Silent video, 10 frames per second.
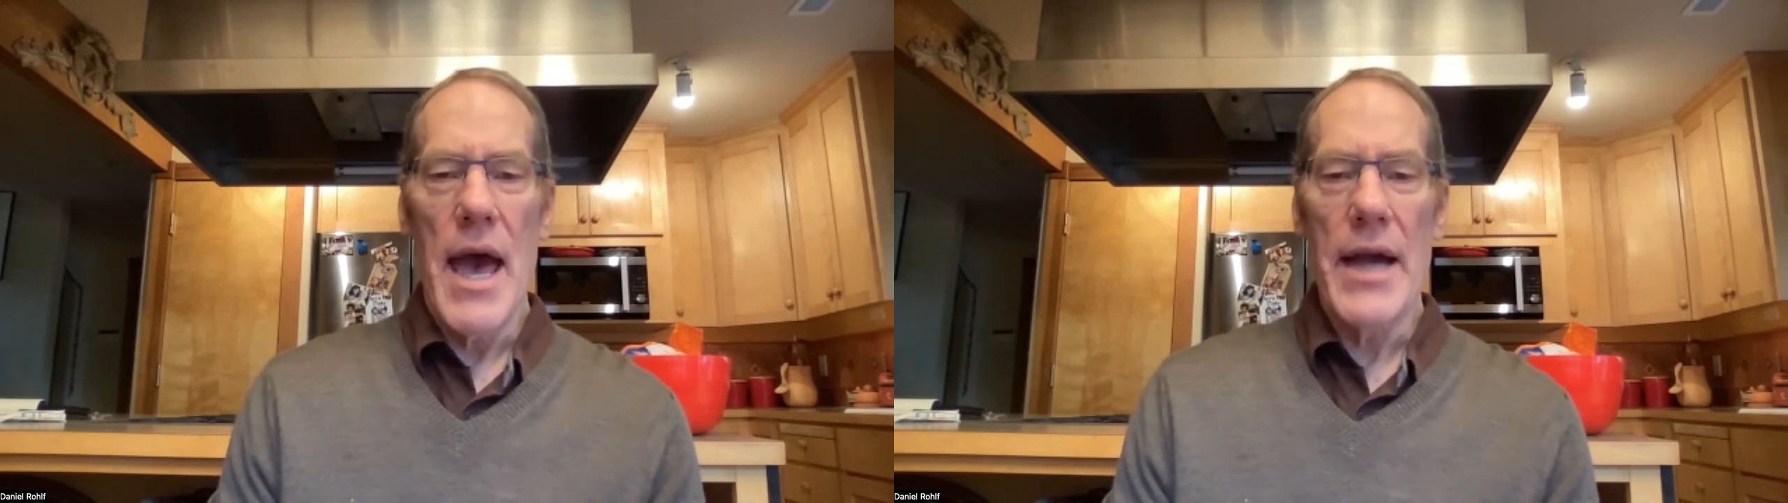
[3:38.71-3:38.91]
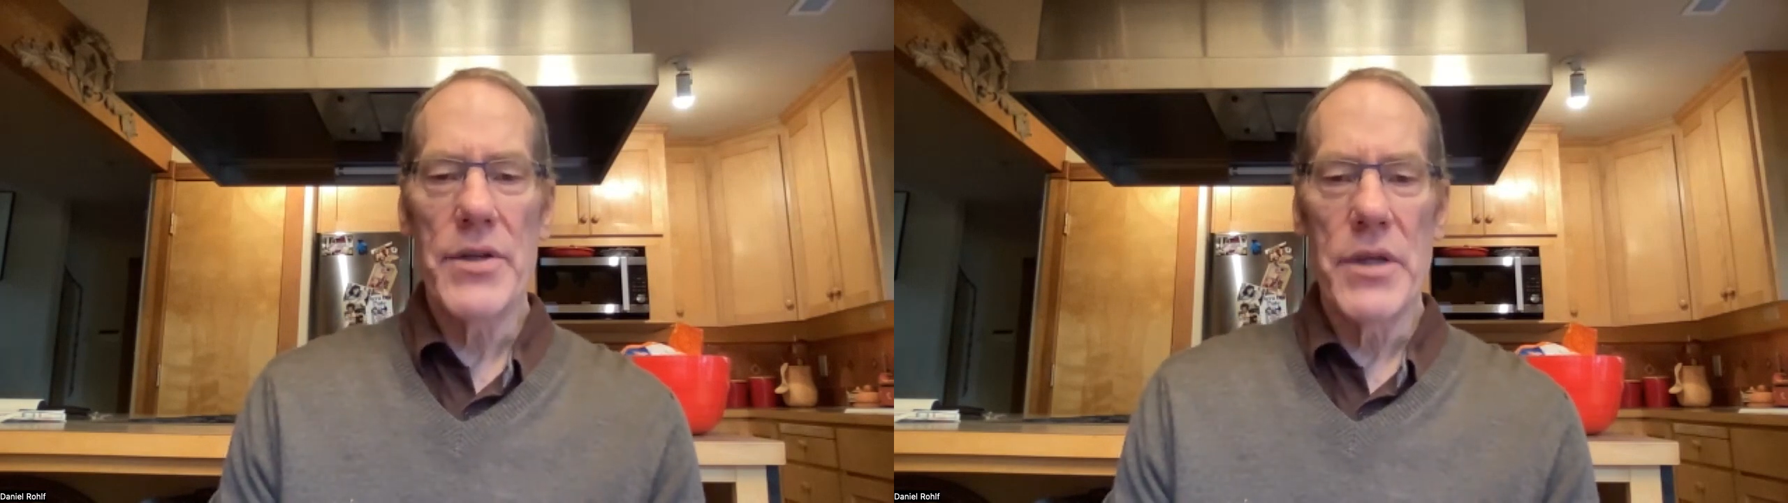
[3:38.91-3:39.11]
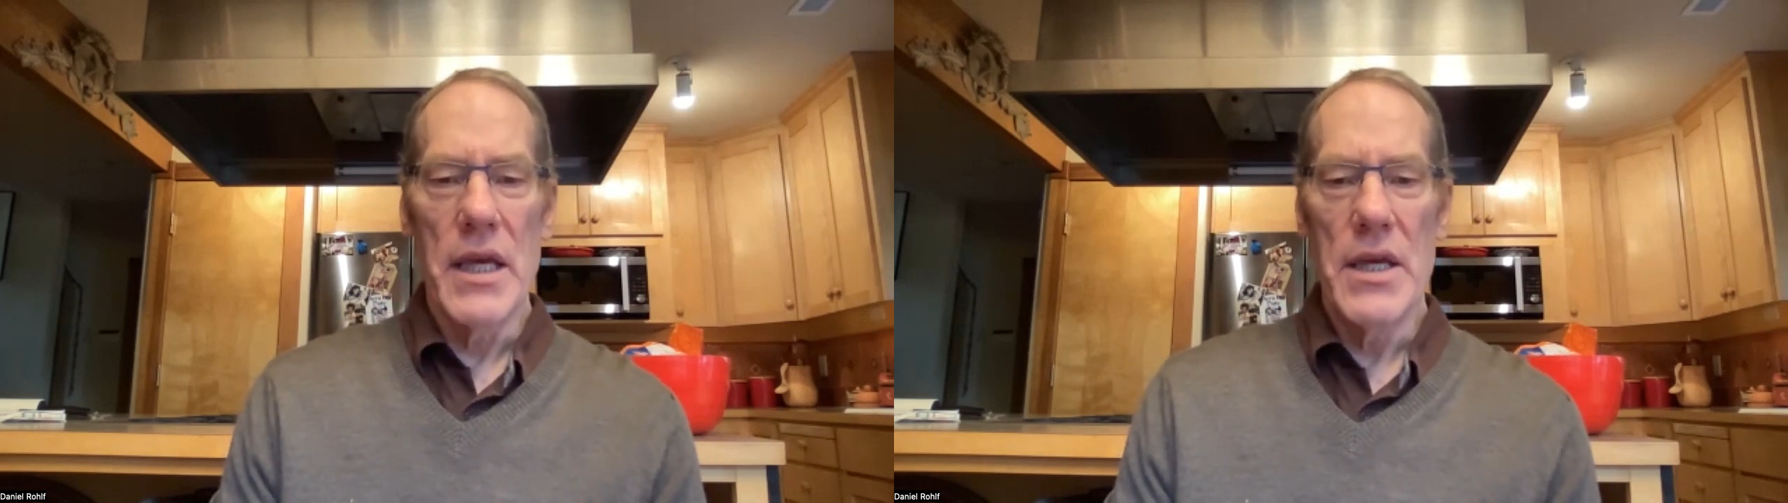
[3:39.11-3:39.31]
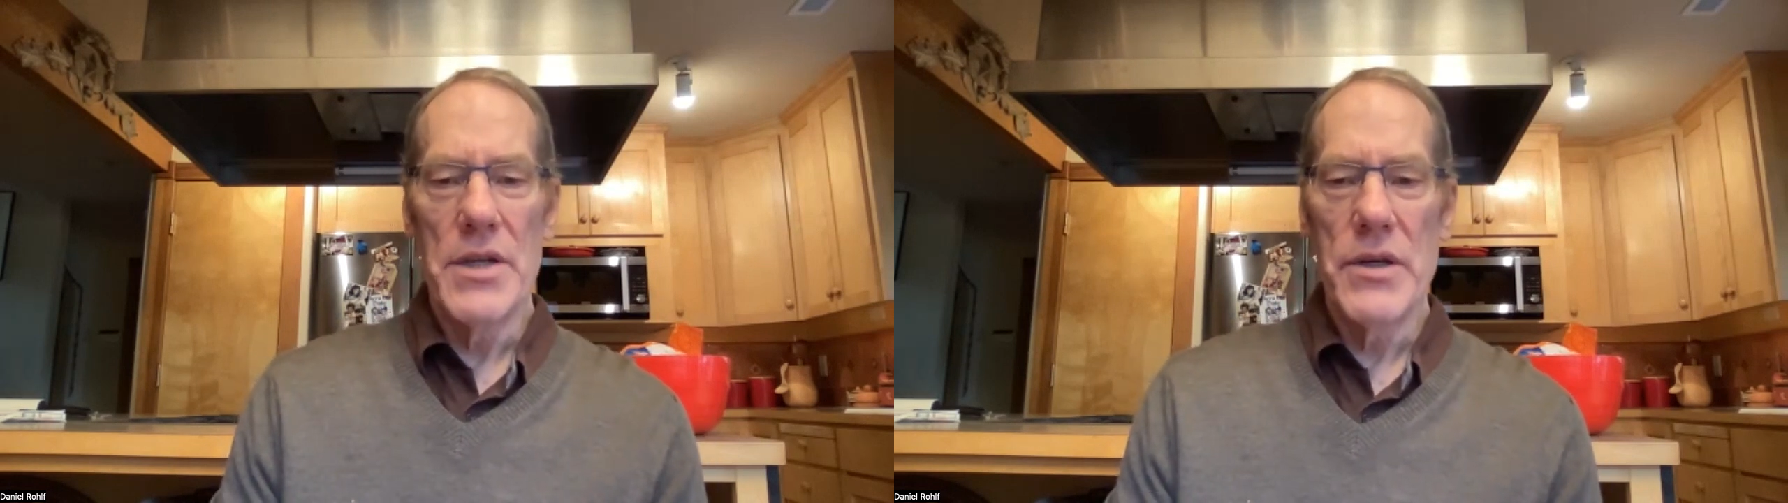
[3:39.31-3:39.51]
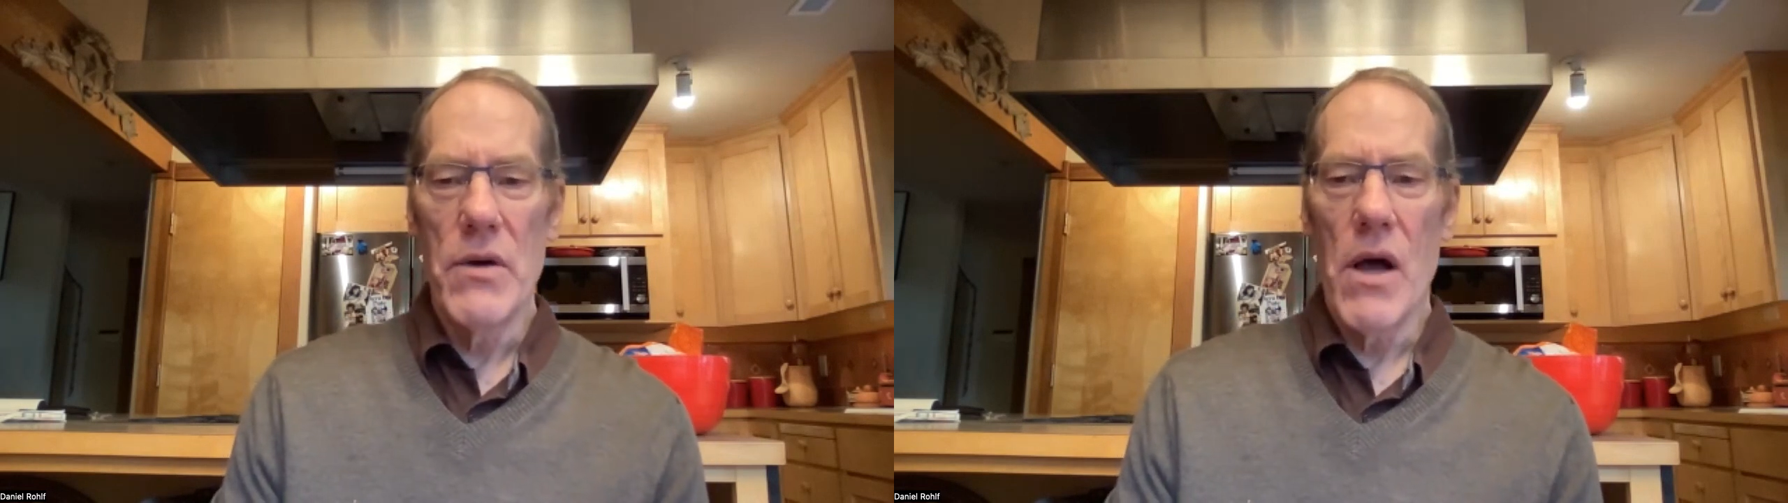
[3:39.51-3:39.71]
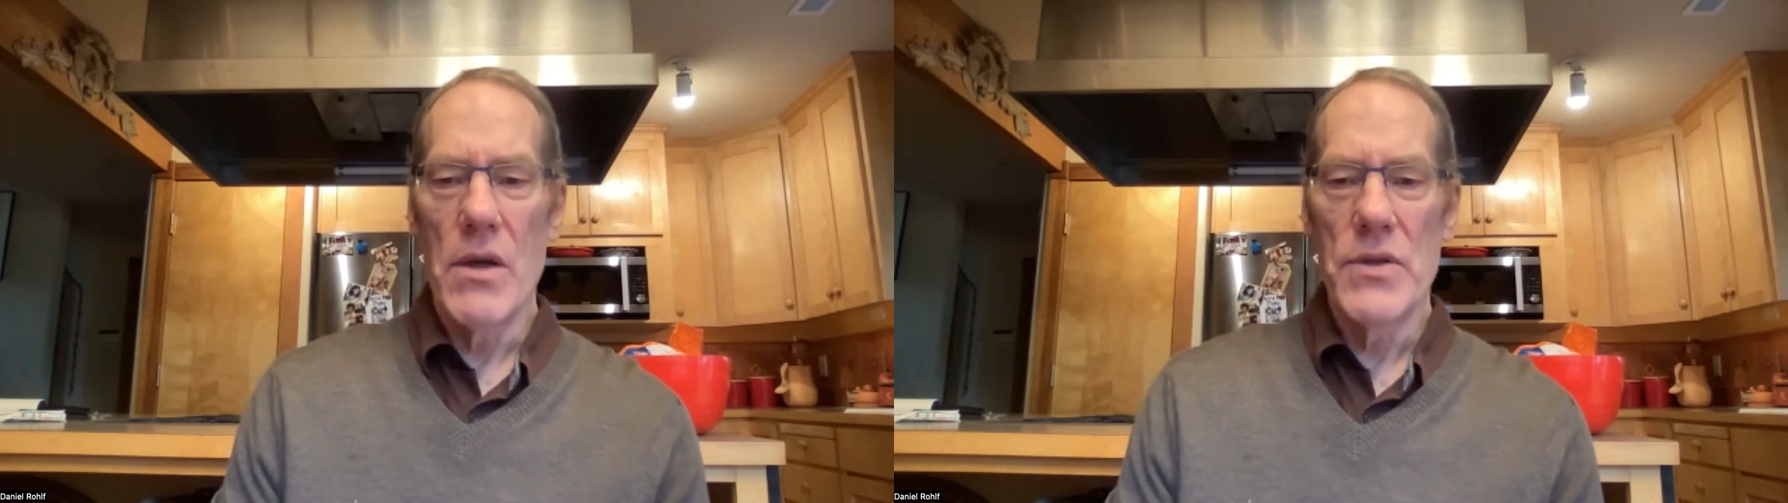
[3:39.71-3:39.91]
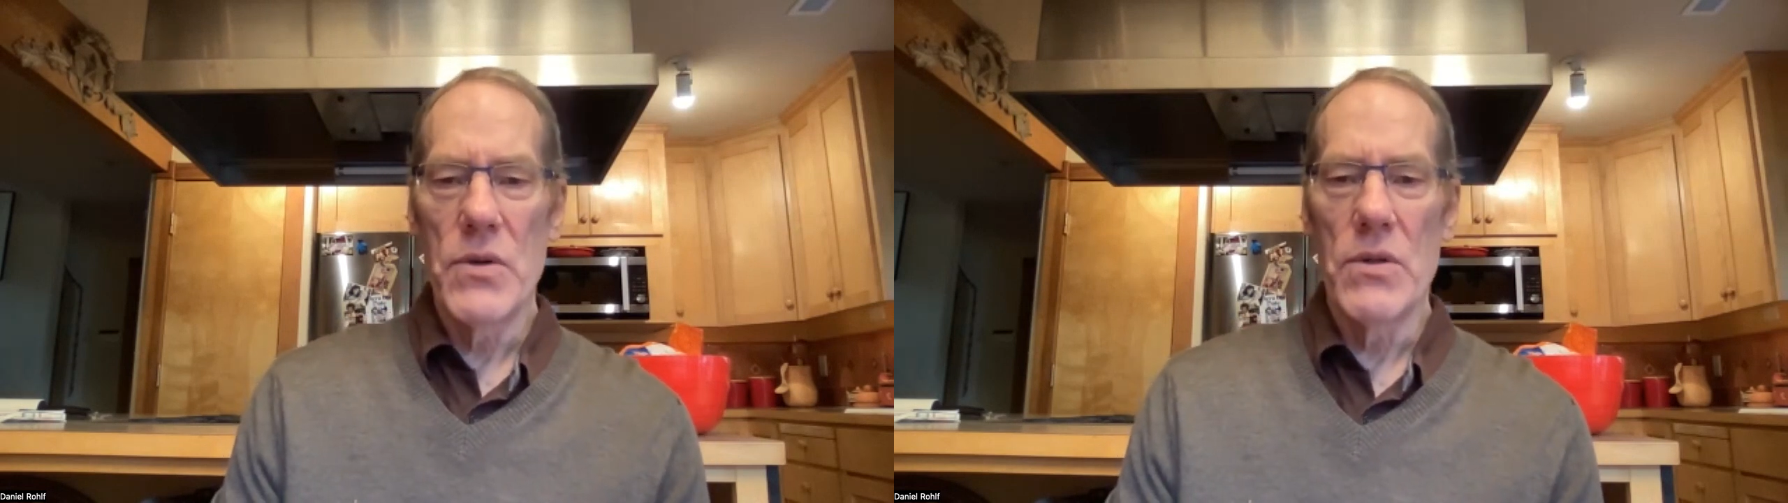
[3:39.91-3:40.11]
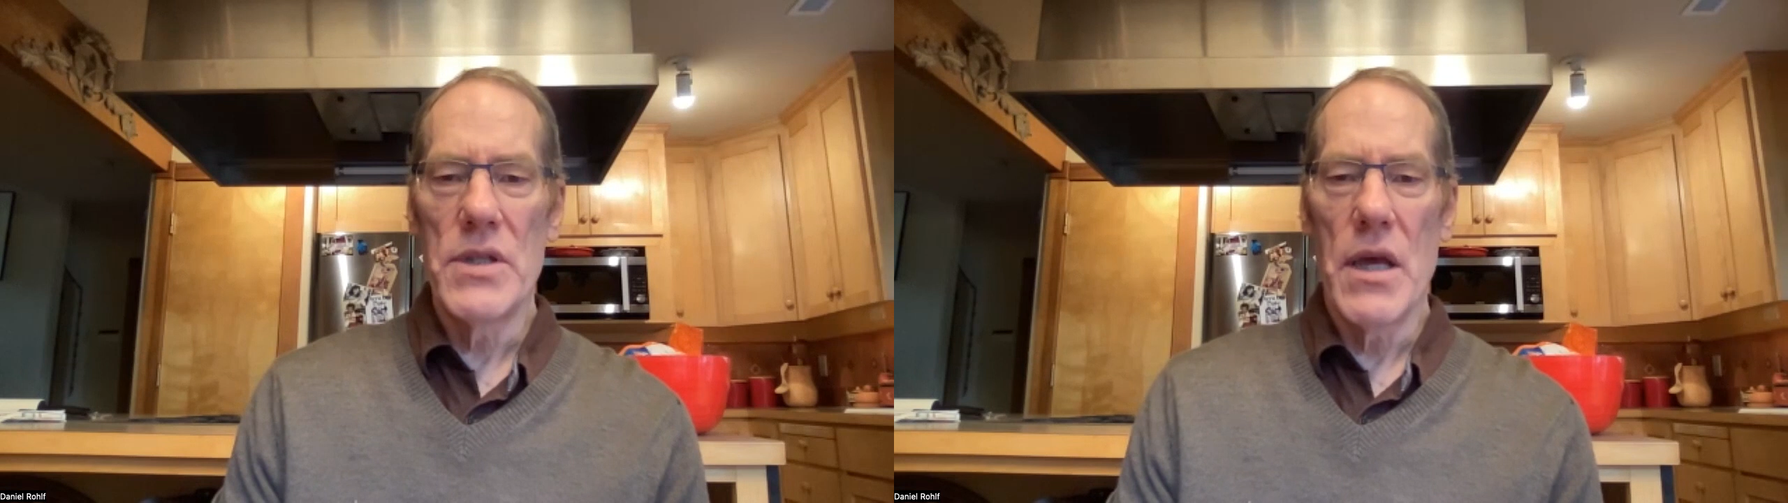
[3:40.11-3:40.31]
actually issue all
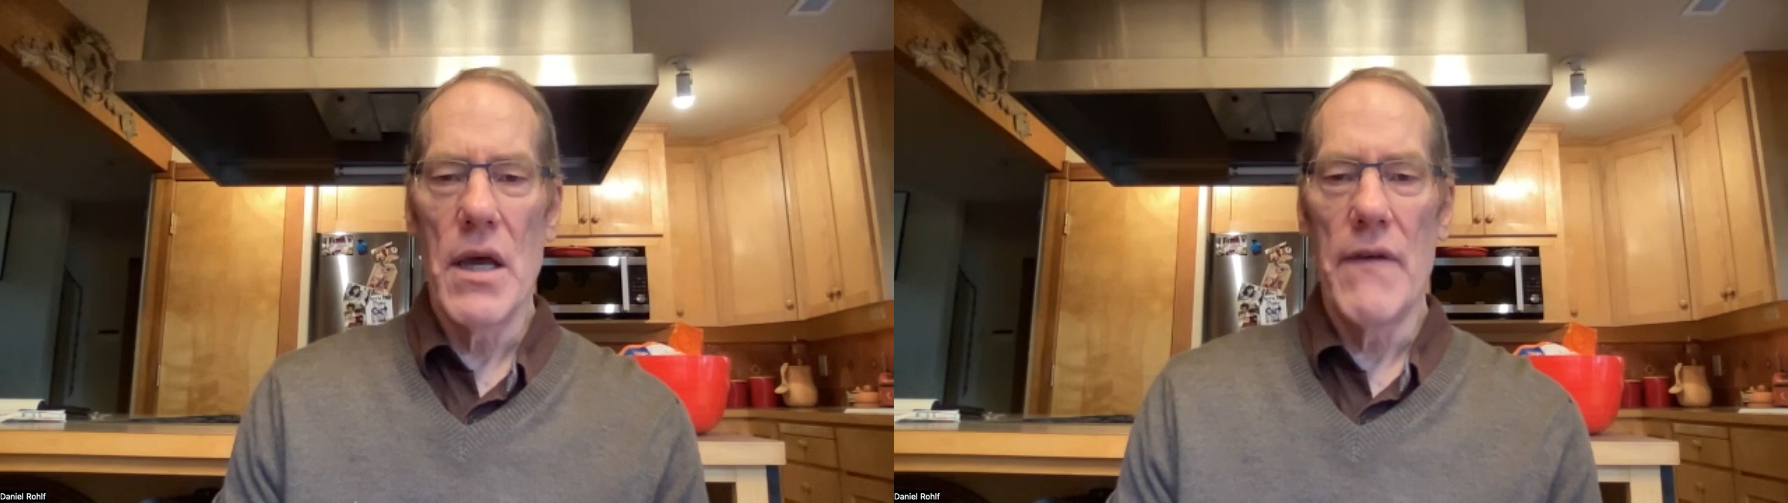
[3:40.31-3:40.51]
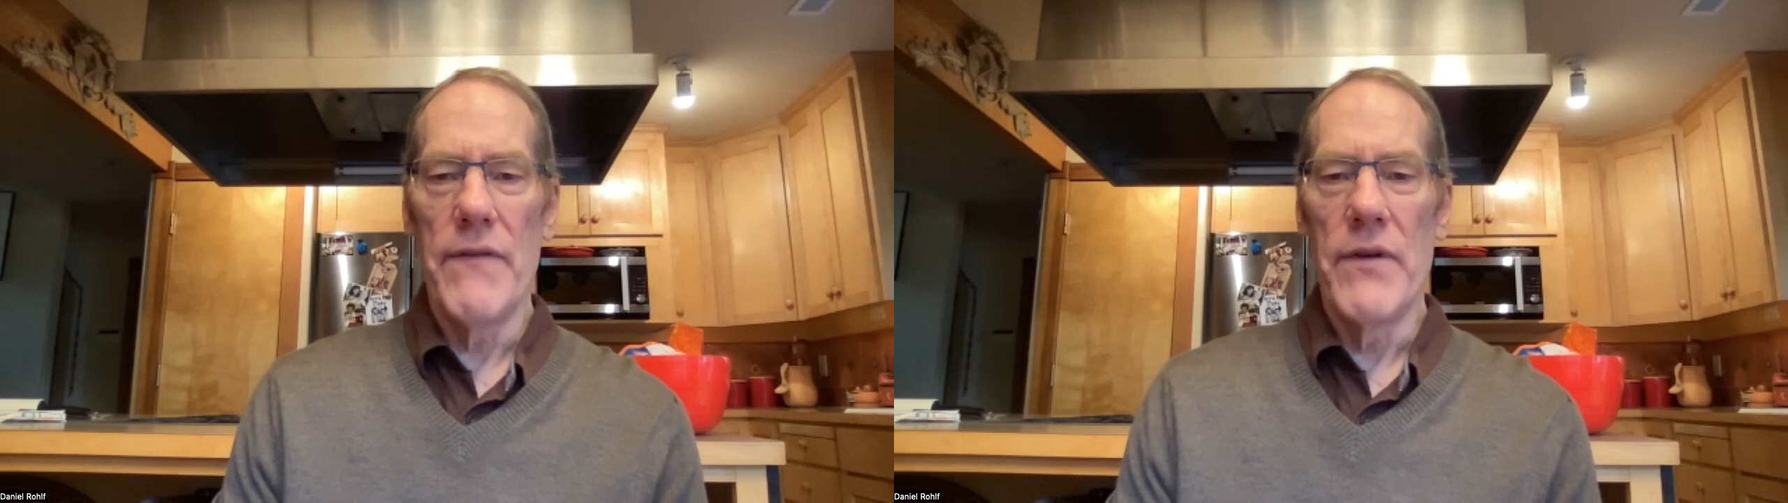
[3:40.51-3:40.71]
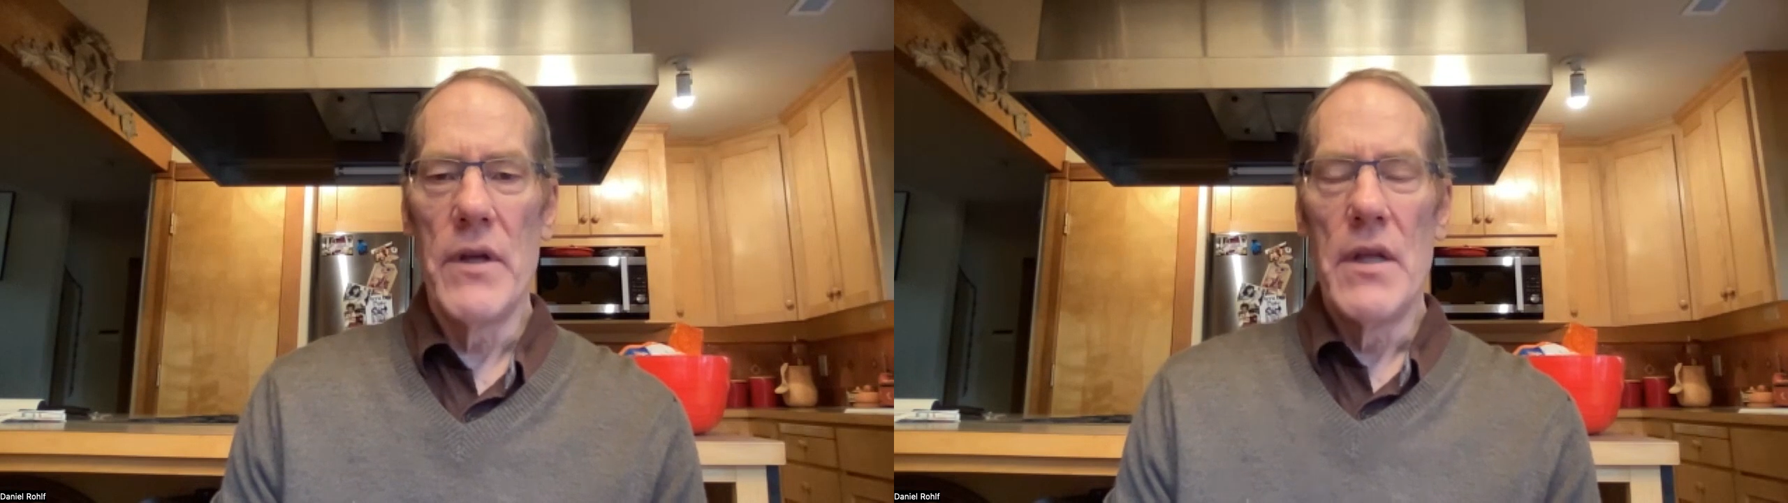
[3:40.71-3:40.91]
sorts of